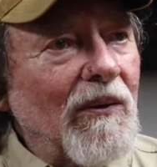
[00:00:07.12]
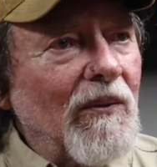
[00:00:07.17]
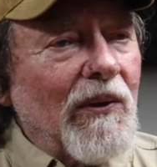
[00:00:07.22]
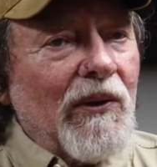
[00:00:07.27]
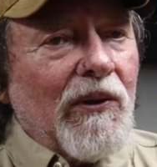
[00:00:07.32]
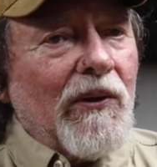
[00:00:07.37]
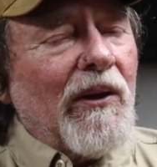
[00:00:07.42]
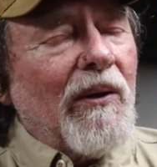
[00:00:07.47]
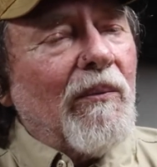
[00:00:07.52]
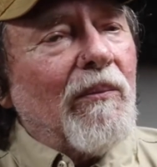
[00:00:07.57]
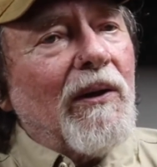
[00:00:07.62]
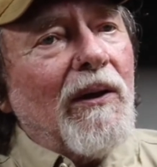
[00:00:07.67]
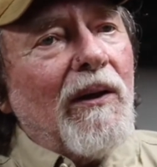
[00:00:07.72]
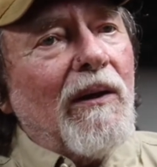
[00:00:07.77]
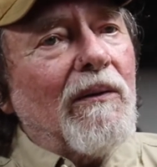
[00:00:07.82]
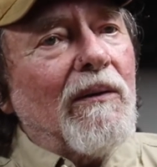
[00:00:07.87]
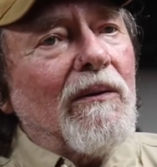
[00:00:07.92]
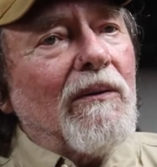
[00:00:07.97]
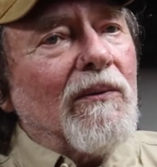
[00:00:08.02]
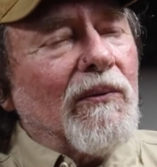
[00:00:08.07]
We came
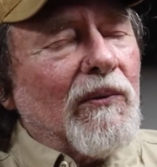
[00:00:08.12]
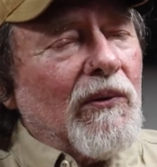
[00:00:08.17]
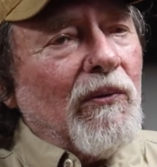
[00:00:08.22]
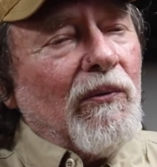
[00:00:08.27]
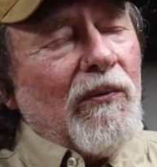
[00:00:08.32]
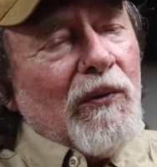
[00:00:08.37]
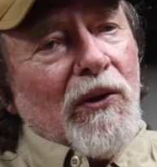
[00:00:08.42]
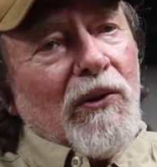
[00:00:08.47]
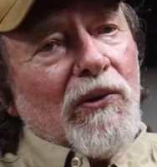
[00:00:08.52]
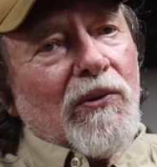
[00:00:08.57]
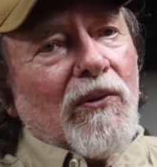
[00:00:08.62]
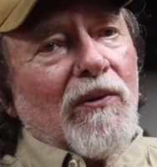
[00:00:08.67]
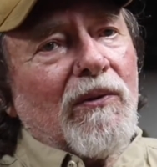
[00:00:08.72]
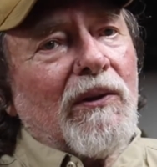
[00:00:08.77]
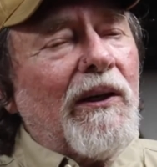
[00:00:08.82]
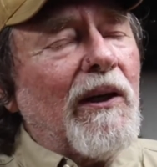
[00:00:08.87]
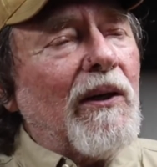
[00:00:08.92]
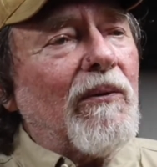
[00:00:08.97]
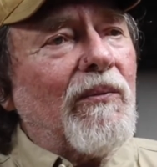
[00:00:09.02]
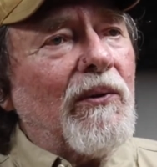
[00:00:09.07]
down to fish a
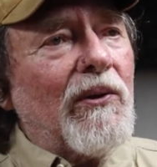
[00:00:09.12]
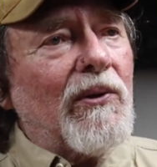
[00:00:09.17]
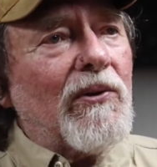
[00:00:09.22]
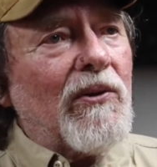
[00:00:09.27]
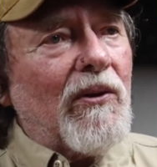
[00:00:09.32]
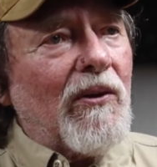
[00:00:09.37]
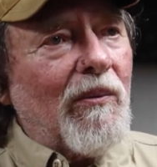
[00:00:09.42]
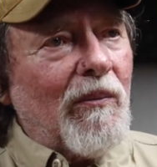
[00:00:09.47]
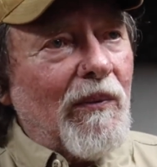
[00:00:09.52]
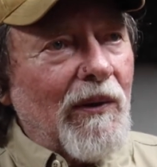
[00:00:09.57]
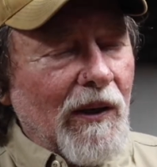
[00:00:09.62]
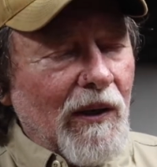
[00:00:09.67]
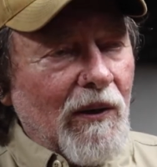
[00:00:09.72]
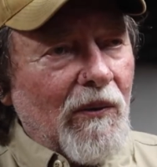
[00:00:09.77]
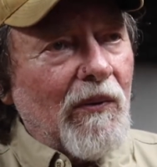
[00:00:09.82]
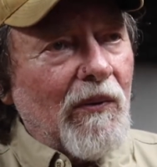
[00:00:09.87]
catfish tournament out of